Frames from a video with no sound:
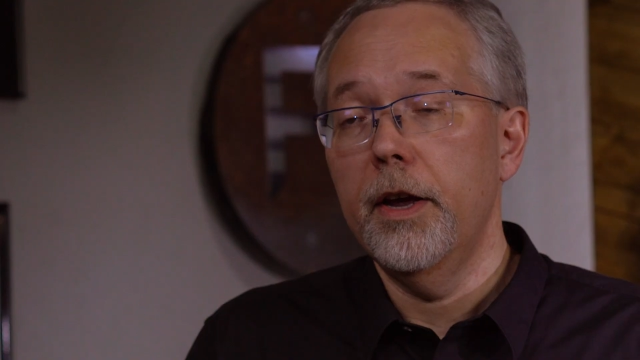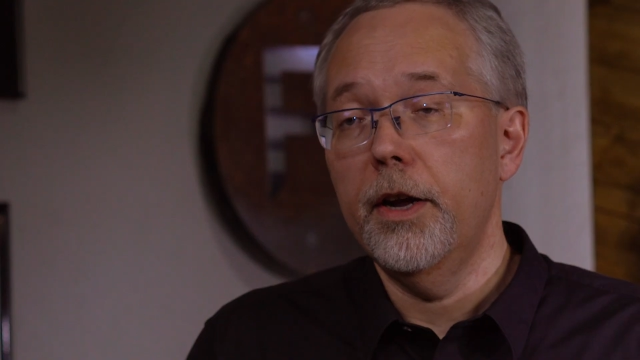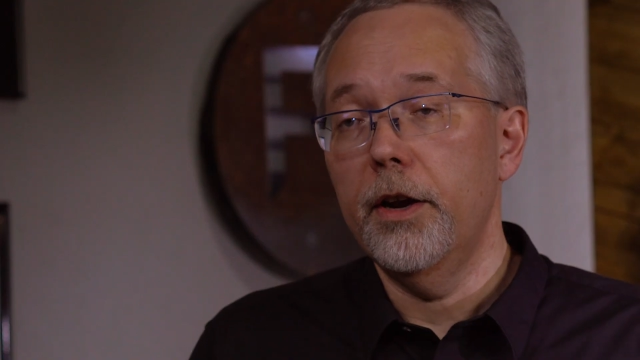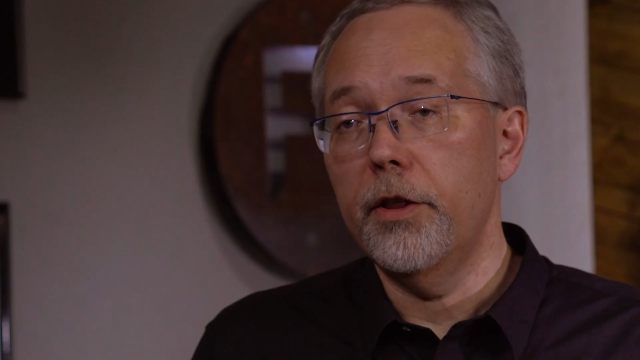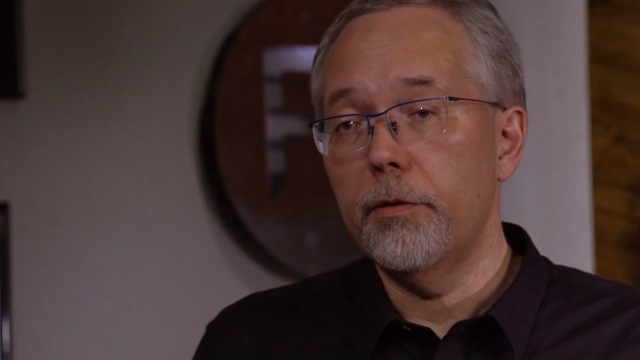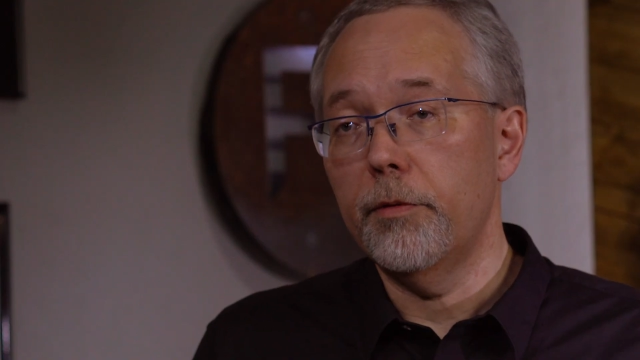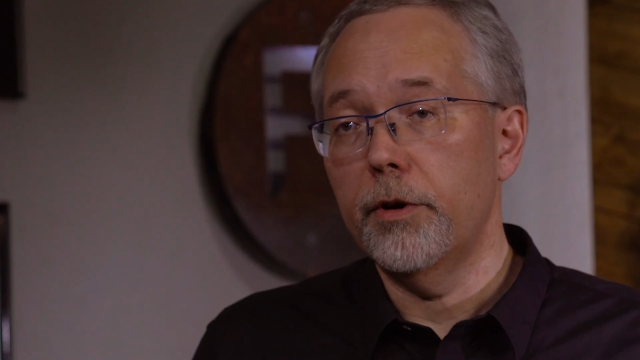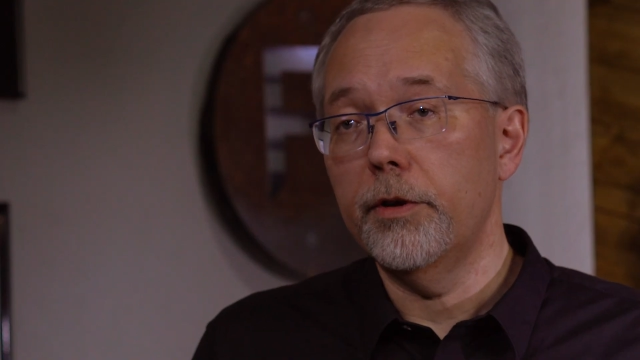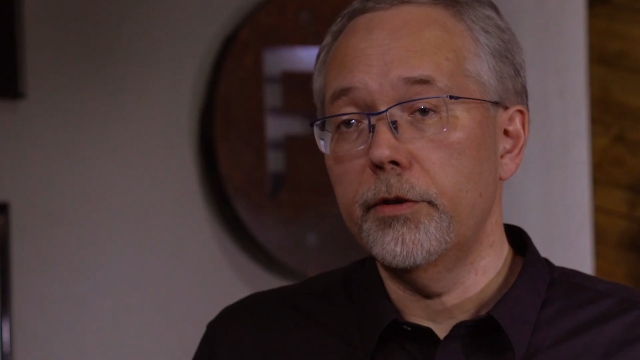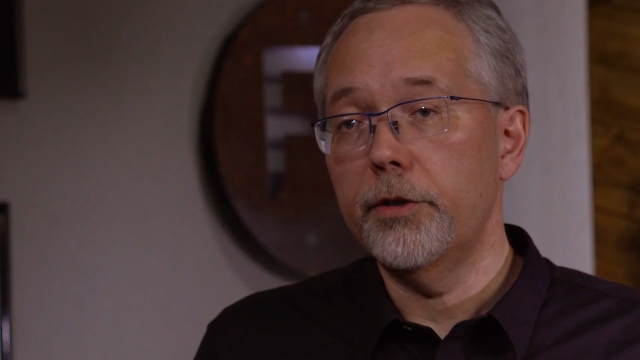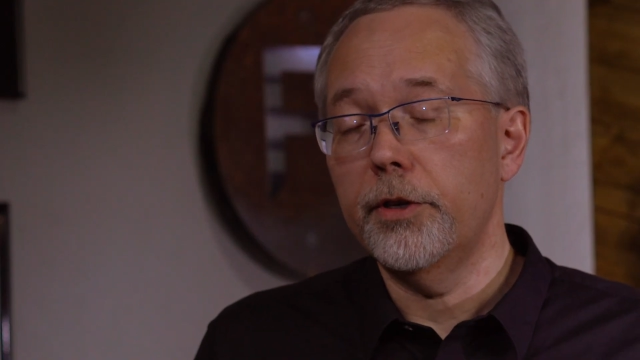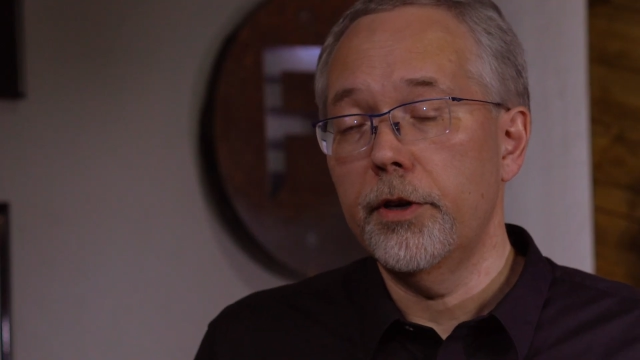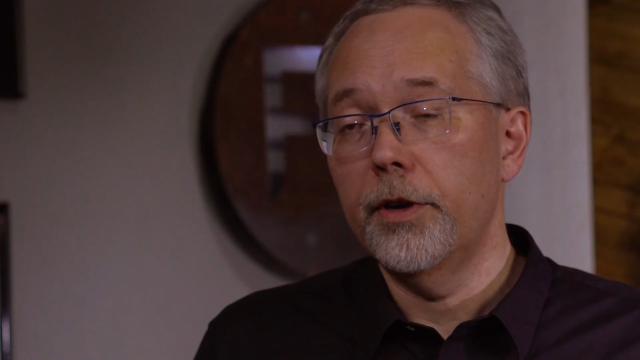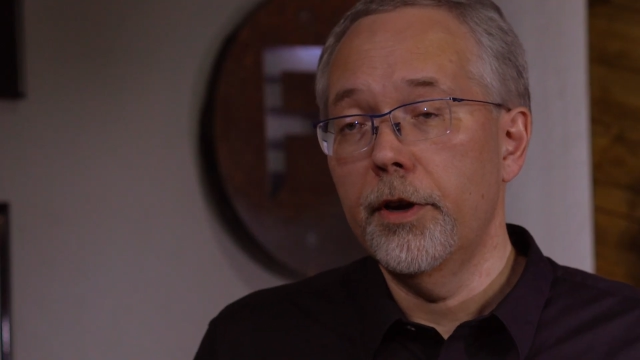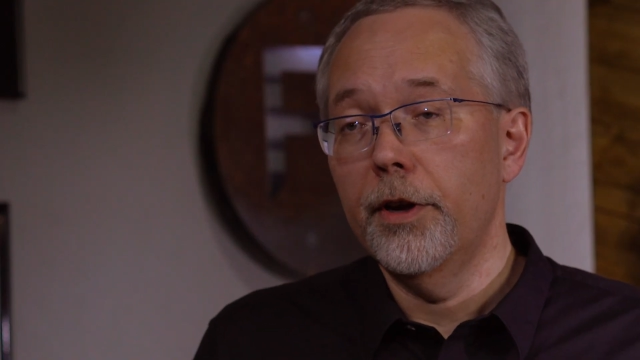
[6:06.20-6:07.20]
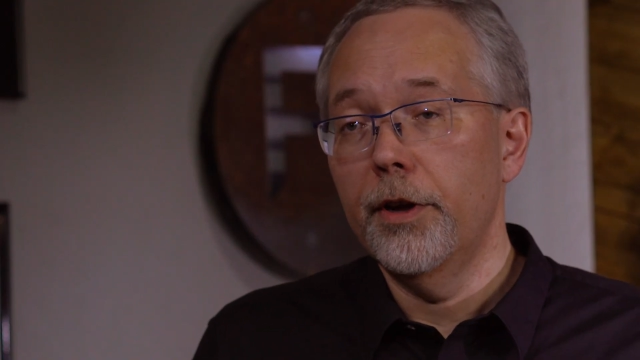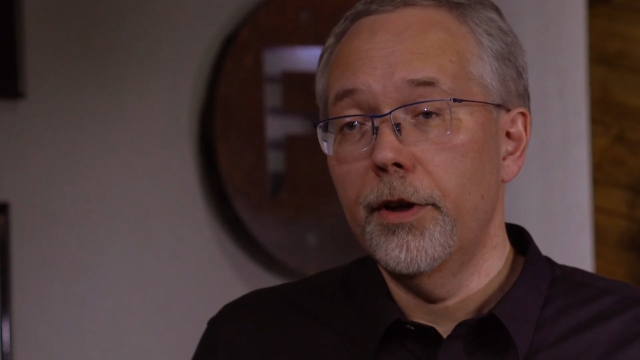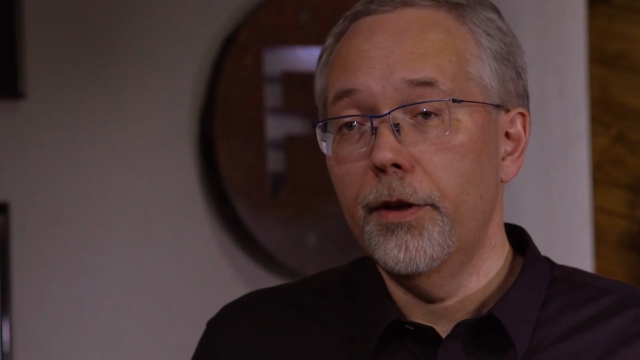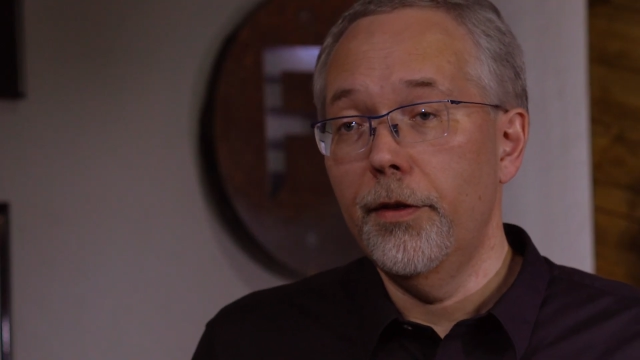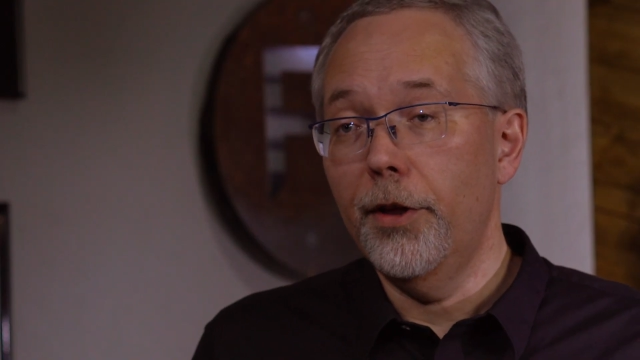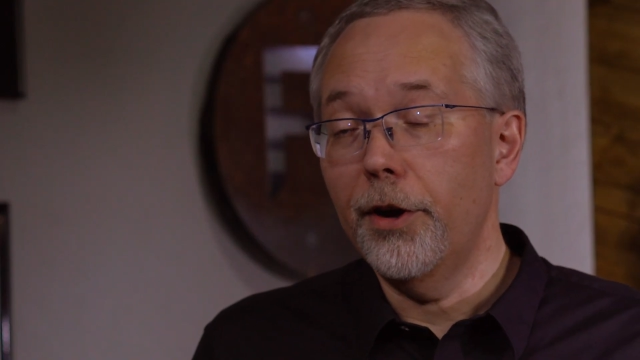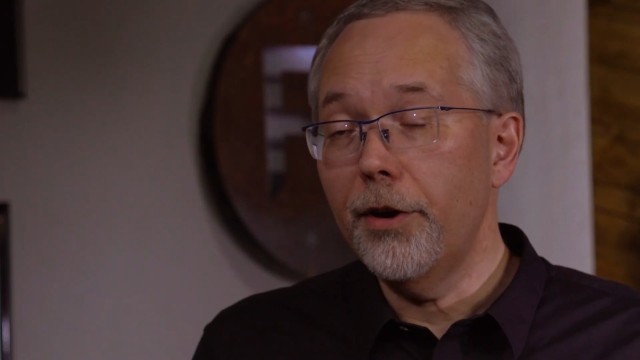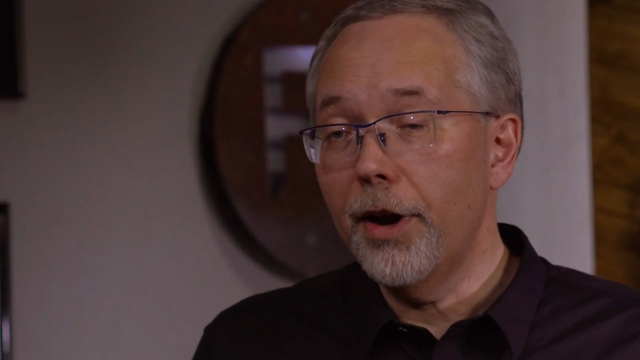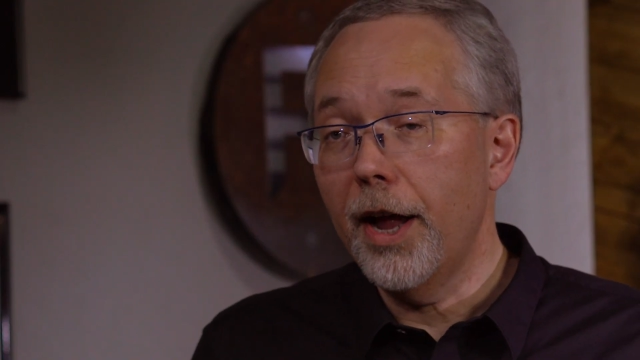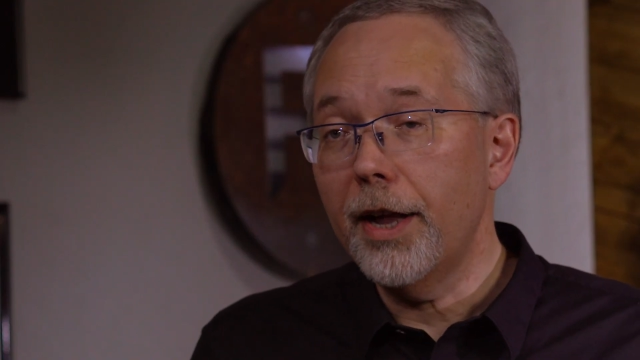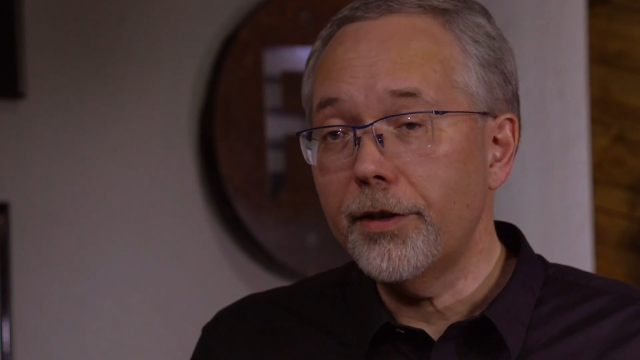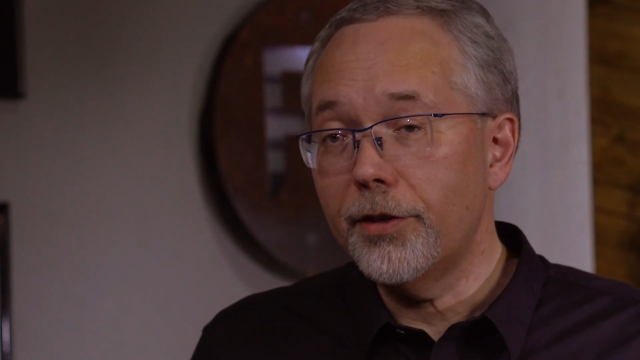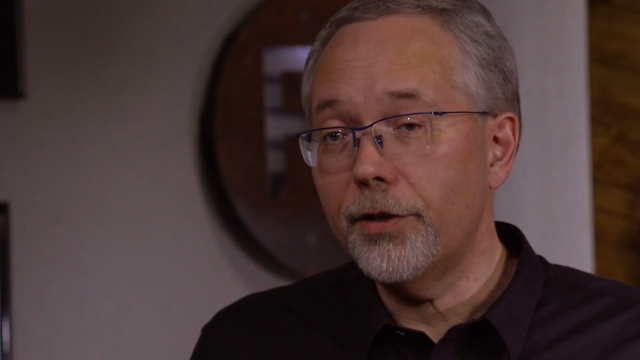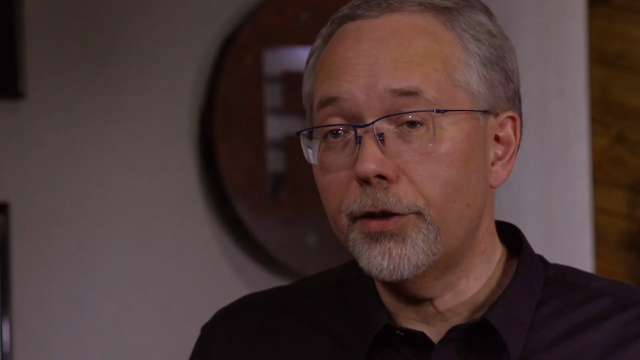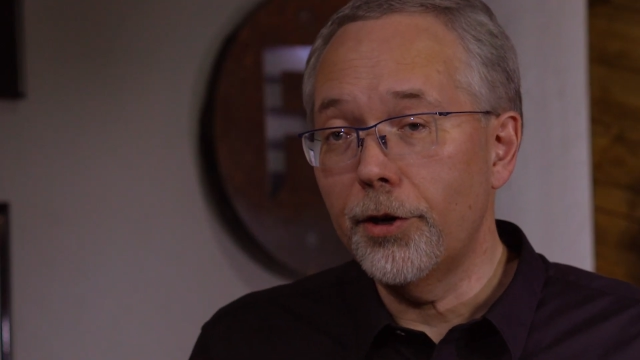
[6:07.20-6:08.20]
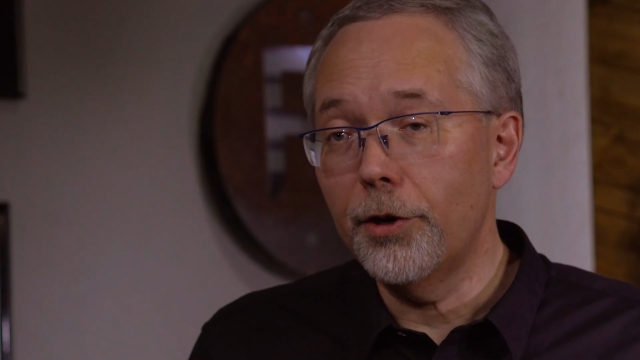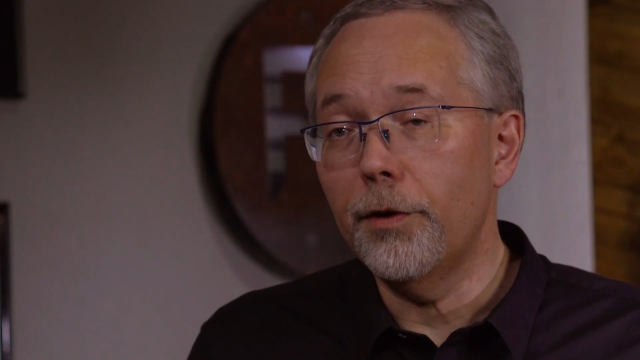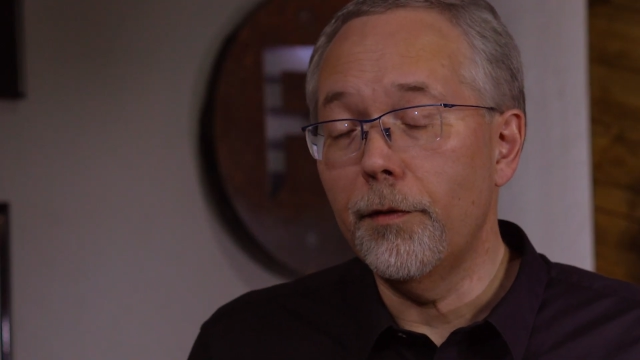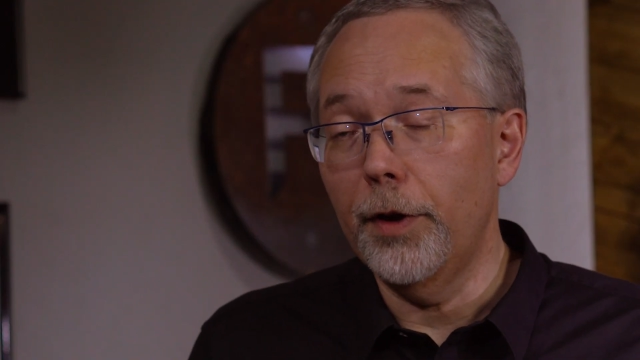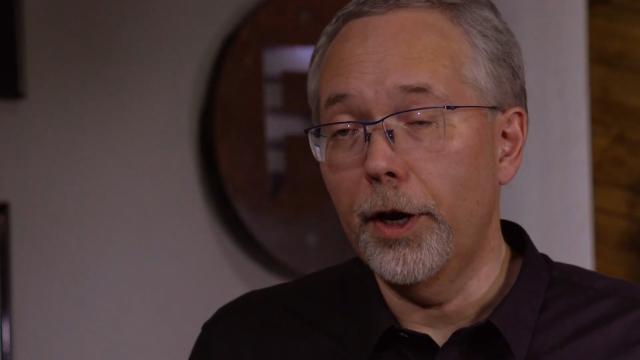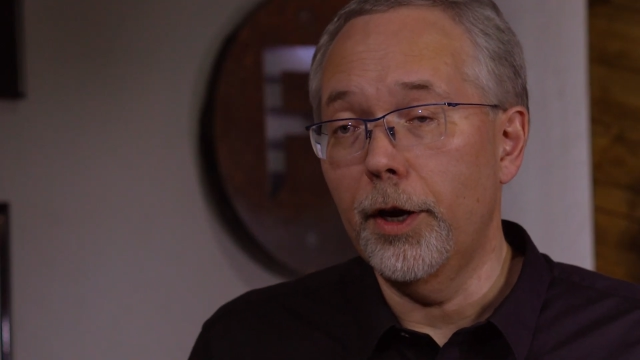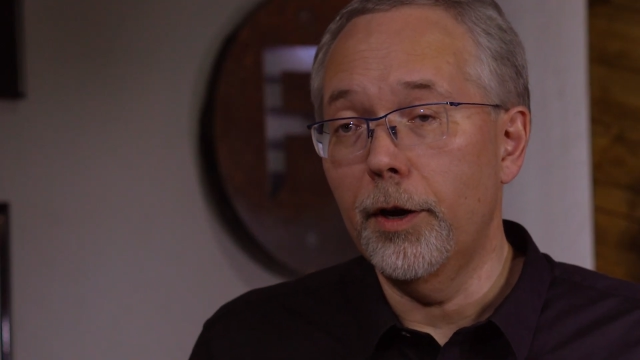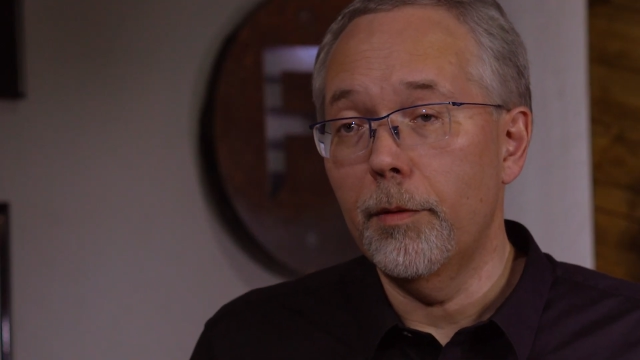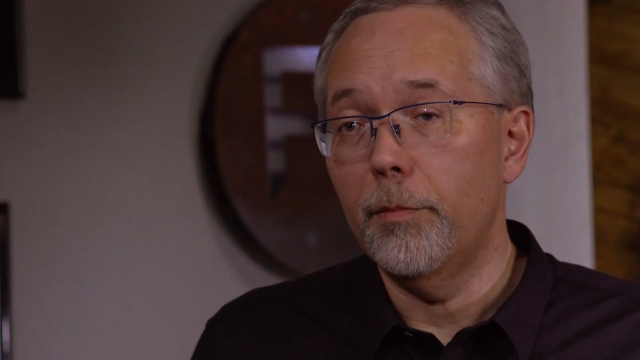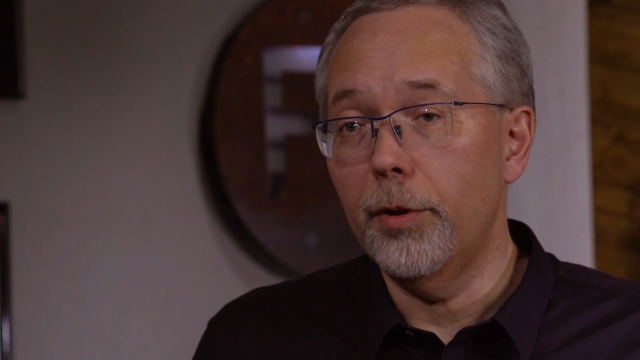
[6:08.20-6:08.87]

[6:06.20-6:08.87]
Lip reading: In other words, they're not serving